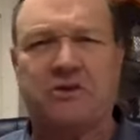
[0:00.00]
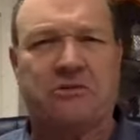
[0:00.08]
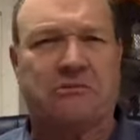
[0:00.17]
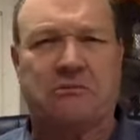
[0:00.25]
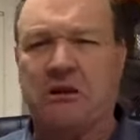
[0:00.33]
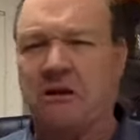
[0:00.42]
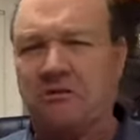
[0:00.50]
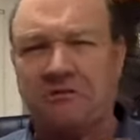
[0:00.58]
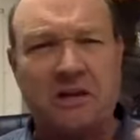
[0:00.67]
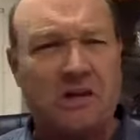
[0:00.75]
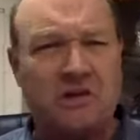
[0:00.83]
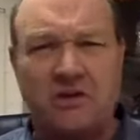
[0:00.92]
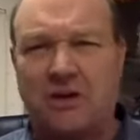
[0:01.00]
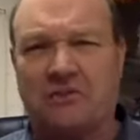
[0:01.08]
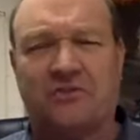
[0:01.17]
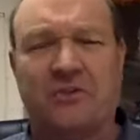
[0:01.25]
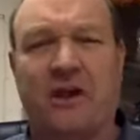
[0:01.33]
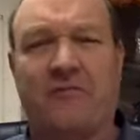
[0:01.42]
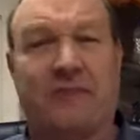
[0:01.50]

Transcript: and, teaching on stuff.